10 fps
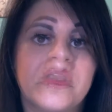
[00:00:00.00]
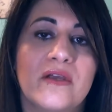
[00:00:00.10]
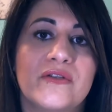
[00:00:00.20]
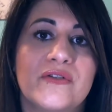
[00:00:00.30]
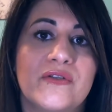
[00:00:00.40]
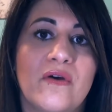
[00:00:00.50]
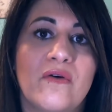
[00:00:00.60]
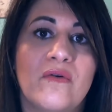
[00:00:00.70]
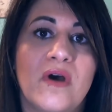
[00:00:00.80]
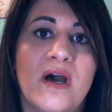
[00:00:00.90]

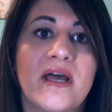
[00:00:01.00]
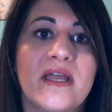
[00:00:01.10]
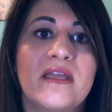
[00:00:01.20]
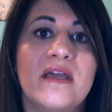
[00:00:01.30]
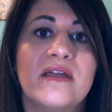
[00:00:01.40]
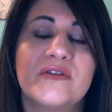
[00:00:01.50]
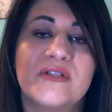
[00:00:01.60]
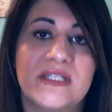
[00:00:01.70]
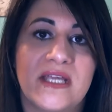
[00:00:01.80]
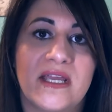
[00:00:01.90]
So I
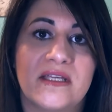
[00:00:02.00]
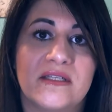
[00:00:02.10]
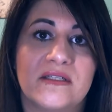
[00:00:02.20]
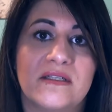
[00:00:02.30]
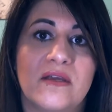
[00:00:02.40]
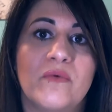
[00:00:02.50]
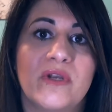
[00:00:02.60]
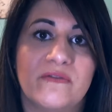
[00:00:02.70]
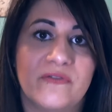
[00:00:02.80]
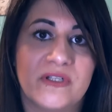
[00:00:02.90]
understand what
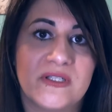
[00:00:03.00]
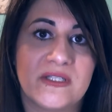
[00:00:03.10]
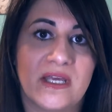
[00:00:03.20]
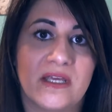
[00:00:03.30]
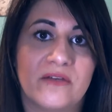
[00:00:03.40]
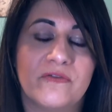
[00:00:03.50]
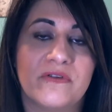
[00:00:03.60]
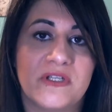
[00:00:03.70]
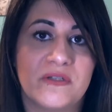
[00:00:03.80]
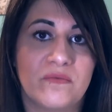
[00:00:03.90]
it feels like for
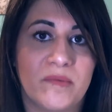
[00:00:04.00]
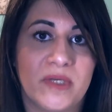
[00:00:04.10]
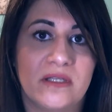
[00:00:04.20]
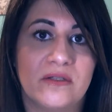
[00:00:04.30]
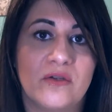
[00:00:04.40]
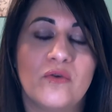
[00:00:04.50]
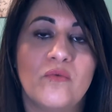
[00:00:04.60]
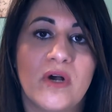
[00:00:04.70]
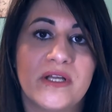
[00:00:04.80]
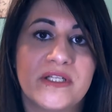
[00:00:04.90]
these women who
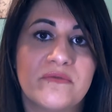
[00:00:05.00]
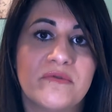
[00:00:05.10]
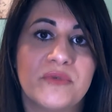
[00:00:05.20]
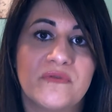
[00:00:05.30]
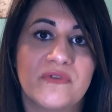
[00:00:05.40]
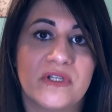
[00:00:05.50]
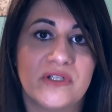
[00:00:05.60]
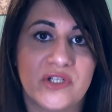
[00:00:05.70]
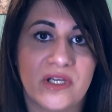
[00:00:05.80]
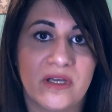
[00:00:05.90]
want to remove the
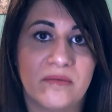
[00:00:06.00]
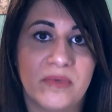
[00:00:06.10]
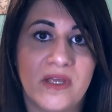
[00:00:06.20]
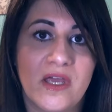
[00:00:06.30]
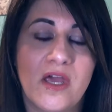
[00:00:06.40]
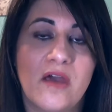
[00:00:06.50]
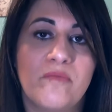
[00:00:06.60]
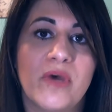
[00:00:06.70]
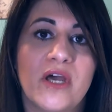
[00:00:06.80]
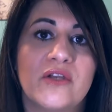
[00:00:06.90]
hijab,
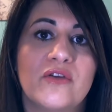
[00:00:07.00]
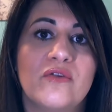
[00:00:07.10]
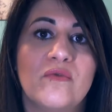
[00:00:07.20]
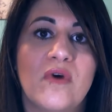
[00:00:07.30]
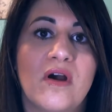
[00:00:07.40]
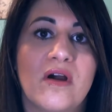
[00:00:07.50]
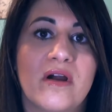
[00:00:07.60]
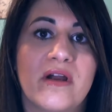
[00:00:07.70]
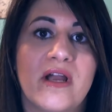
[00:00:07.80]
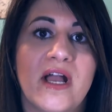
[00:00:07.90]
but who
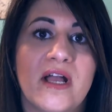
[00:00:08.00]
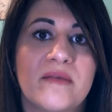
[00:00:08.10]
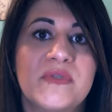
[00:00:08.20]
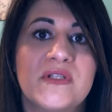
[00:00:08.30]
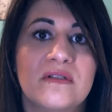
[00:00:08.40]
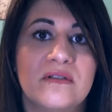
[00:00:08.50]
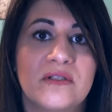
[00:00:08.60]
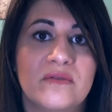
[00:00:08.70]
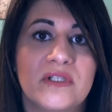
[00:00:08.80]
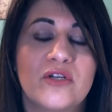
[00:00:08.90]
are
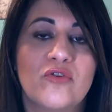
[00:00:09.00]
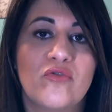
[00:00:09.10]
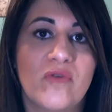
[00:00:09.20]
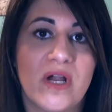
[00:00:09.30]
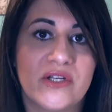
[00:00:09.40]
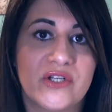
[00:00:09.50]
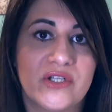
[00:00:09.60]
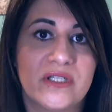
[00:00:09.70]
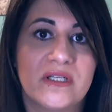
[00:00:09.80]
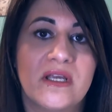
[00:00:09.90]
absolutely
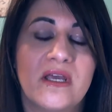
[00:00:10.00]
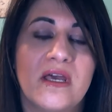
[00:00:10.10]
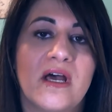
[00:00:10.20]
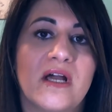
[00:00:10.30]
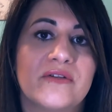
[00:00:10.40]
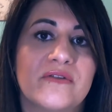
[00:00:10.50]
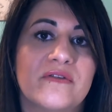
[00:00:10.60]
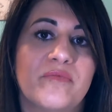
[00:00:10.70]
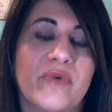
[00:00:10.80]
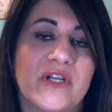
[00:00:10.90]
crushed under
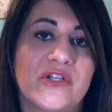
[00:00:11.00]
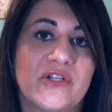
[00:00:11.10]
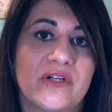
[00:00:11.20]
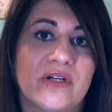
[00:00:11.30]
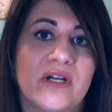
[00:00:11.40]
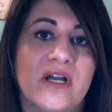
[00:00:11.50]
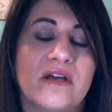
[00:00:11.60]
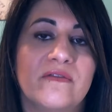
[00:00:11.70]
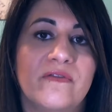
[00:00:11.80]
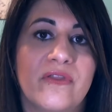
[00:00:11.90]
the pressure
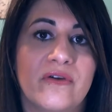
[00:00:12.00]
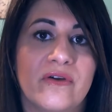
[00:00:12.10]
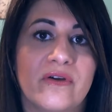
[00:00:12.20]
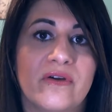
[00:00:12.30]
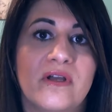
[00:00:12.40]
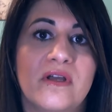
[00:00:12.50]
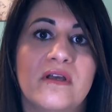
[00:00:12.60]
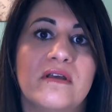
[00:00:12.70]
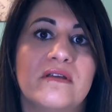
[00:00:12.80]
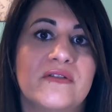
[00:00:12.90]
of their
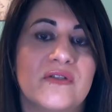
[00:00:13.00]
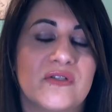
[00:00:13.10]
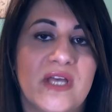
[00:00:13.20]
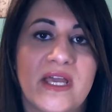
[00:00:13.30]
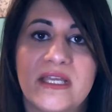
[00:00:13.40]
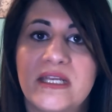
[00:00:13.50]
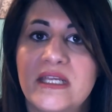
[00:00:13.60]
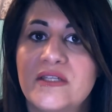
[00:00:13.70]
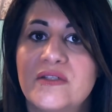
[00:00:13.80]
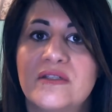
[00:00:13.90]

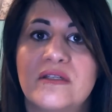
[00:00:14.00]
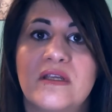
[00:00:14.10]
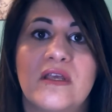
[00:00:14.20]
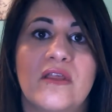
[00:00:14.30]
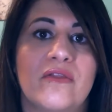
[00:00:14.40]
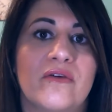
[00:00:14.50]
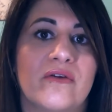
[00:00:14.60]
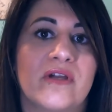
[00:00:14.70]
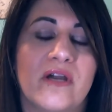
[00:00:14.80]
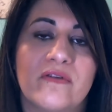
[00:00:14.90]
societies,
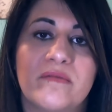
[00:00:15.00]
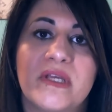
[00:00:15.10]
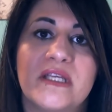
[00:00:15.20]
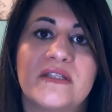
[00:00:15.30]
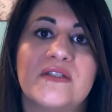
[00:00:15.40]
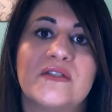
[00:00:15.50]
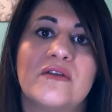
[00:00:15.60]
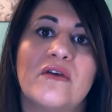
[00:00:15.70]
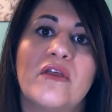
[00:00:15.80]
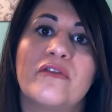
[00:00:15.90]
their governments,
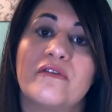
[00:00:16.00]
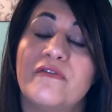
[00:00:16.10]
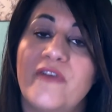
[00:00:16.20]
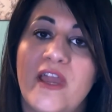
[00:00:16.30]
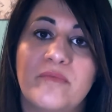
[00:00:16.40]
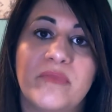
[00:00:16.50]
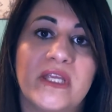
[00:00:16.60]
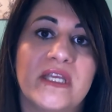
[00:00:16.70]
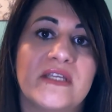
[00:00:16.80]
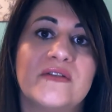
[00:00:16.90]
their
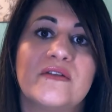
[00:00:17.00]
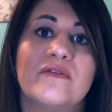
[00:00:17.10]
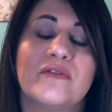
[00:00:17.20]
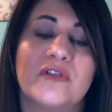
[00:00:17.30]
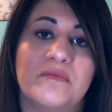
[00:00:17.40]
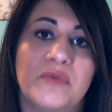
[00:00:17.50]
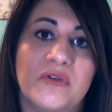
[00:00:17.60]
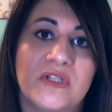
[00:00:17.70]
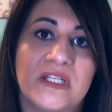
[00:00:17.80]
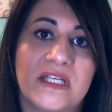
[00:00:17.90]
families, their
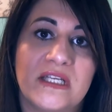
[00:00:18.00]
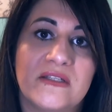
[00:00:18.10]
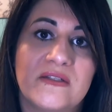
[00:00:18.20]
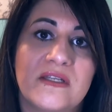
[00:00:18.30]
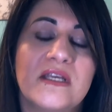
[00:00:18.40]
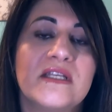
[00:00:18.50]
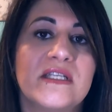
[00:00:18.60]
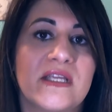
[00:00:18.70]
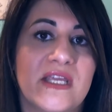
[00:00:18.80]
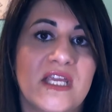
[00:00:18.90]
communities,
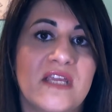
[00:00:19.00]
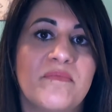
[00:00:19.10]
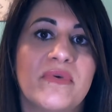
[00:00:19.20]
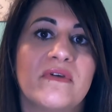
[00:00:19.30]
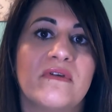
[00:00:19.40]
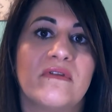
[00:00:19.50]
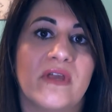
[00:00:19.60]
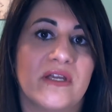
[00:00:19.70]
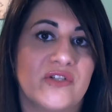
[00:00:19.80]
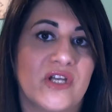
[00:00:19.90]
to keep the
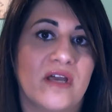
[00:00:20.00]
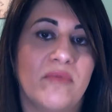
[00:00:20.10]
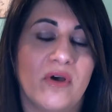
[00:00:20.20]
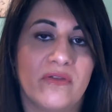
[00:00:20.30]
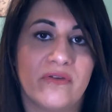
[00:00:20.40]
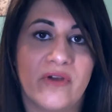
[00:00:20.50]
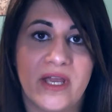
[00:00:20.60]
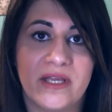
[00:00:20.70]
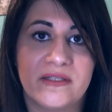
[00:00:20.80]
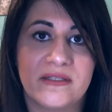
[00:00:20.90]
hijab on their
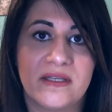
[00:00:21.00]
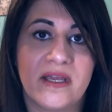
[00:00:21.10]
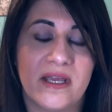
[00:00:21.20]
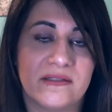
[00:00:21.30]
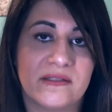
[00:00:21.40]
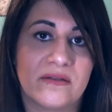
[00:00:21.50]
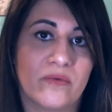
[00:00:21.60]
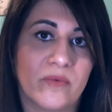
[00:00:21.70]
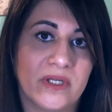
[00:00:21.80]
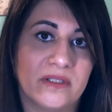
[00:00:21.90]
heads against their
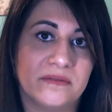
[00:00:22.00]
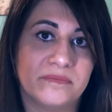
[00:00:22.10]
will.